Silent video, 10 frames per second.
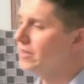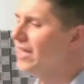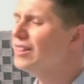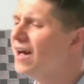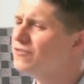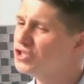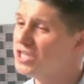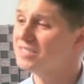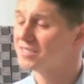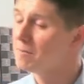they loved
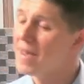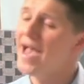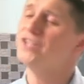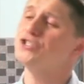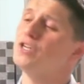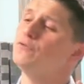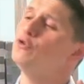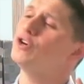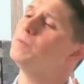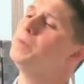Jesus. Imagine if
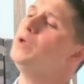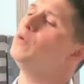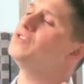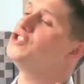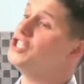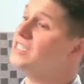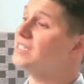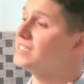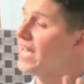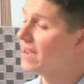you could be with
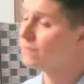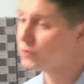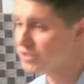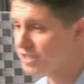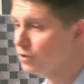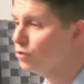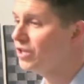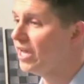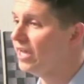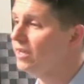Jesus every single
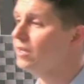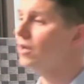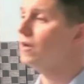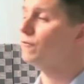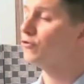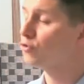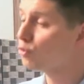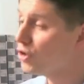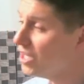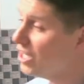day for
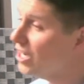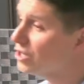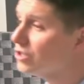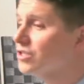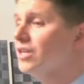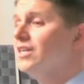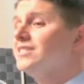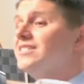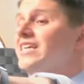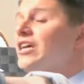three years,
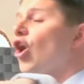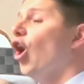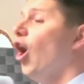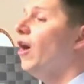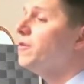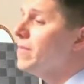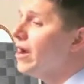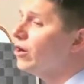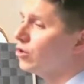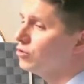seeing all the
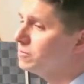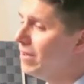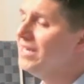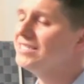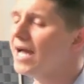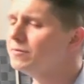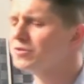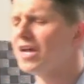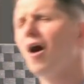miracles. Many times we say,